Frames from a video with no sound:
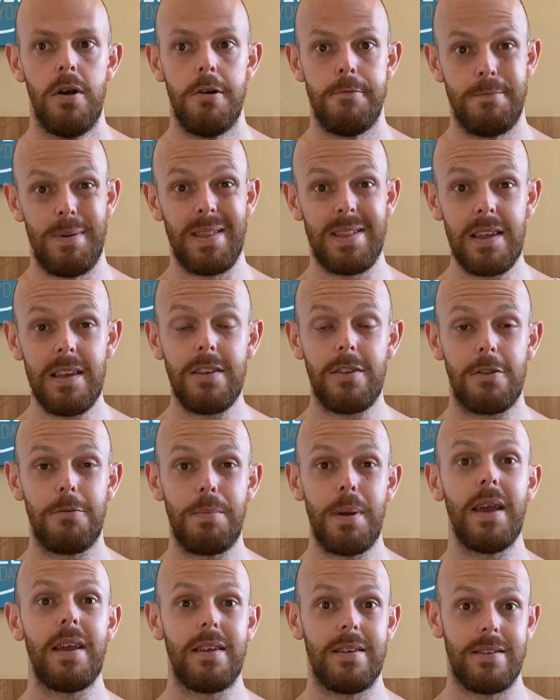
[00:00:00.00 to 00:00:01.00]
but these
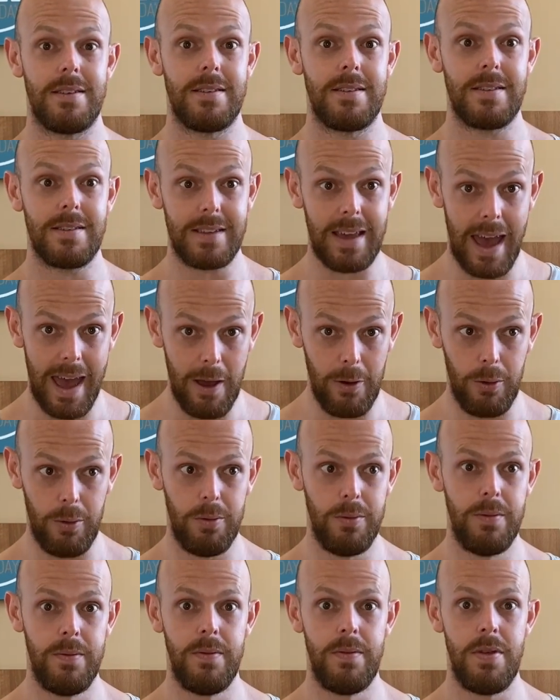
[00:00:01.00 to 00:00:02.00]
speakers
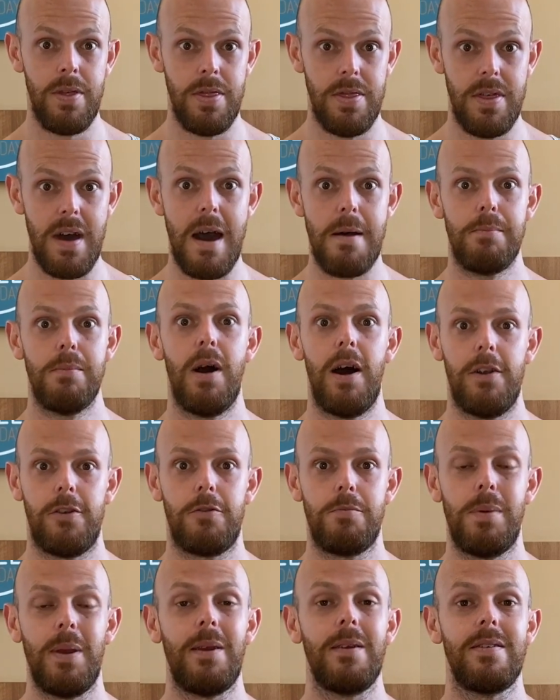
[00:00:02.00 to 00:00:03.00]
scale that
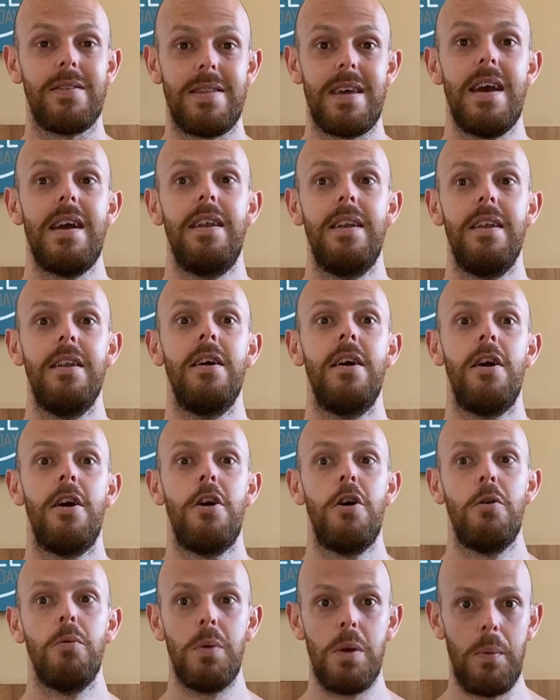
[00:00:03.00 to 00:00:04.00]
much because then
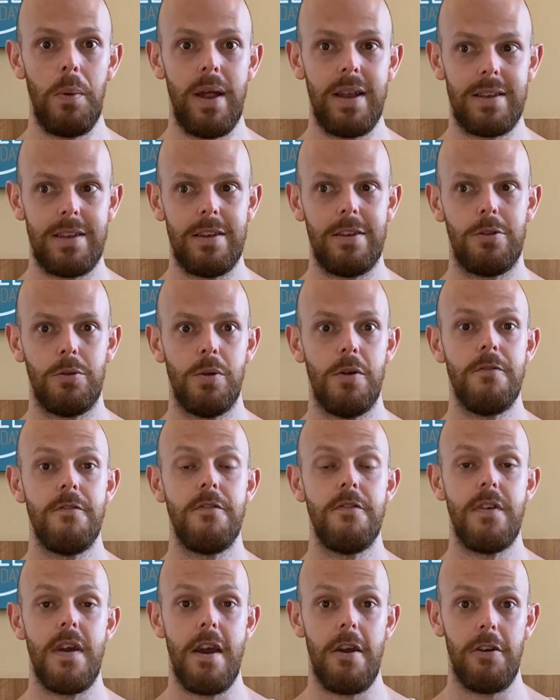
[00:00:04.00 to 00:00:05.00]
we went into a
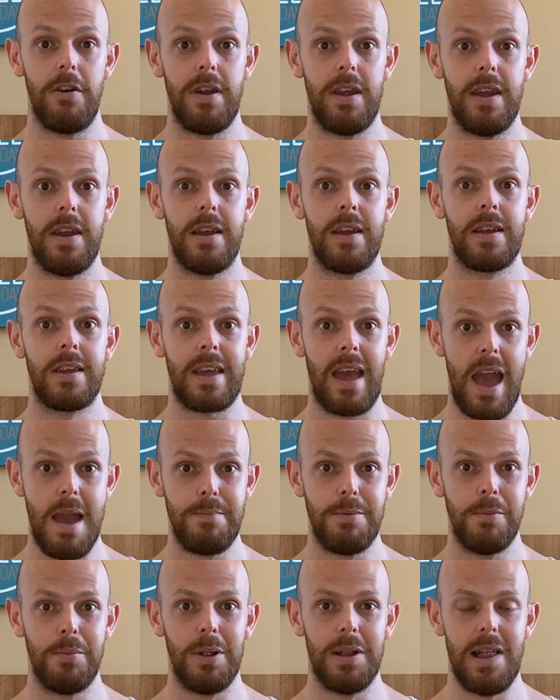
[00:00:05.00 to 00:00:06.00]
very
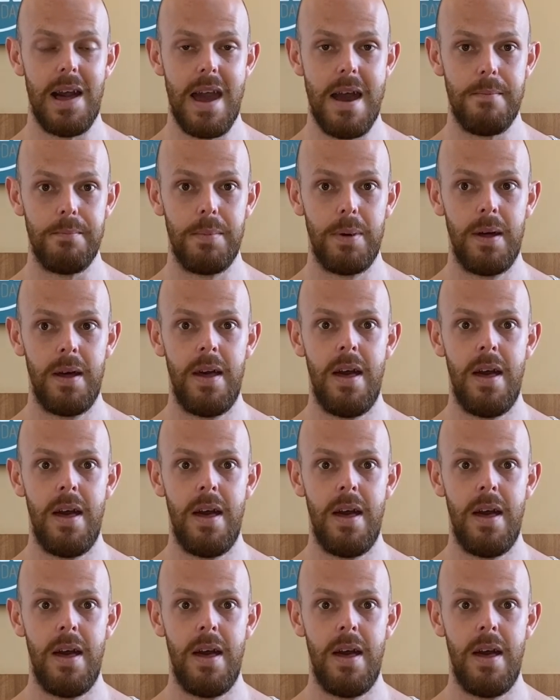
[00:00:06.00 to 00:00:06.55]
capable amp